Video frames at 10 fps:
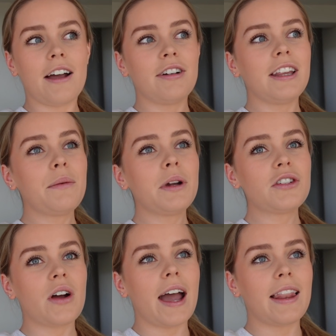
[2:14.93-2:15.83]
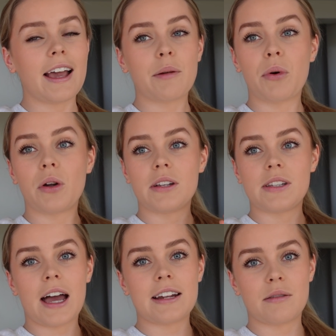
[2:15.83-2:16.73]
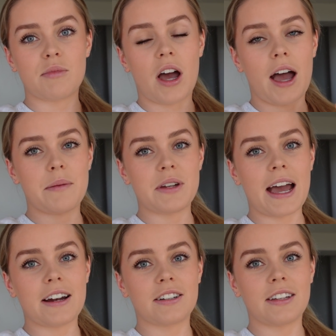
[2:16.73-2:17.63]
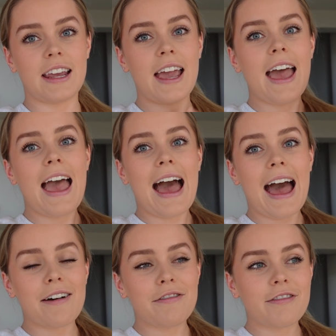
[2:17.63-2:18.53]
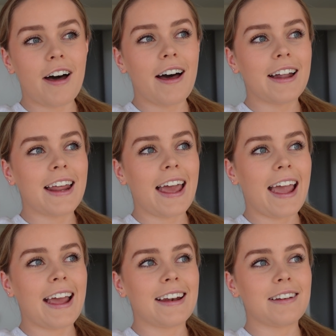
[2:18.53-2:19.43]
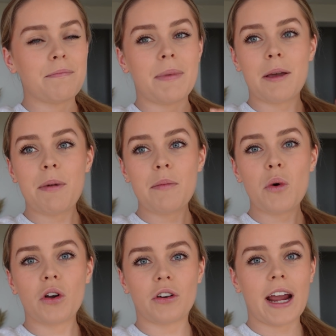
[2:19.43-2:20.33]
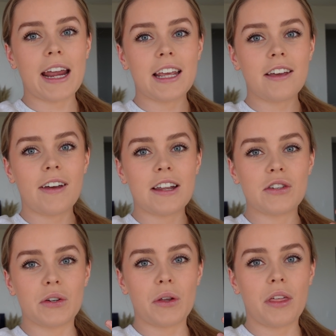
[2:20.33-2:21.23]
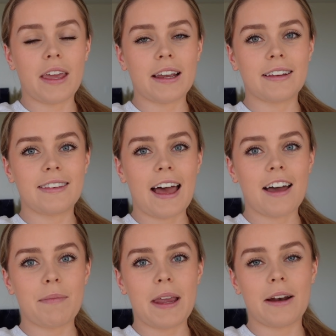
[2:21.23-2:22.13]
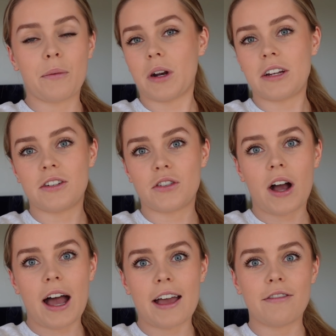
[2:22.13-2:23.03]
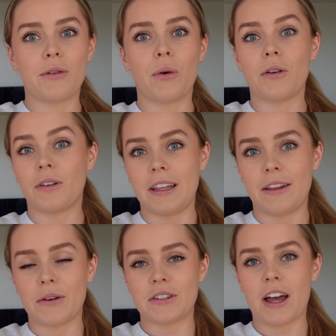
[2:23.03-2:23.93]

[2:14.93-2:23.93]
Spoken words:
I really wanna try and like put aside some time to actually have fun and be a bit more creative and do things that I've been wanting to try for a really long